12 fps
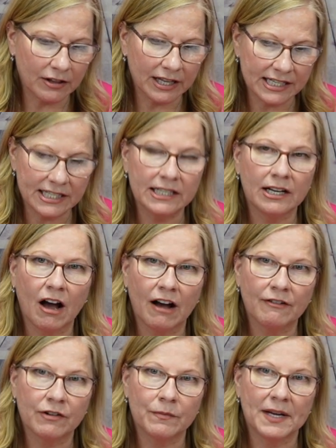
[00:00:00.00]
they did
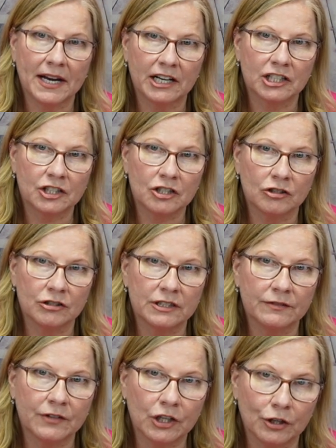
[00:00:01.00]
offer me an
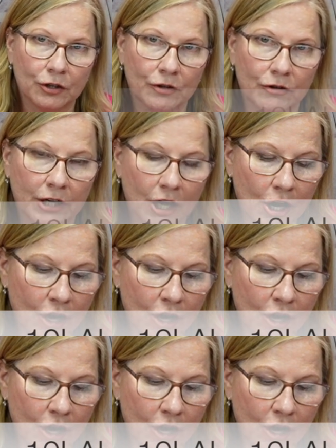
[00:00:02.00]
exclusive code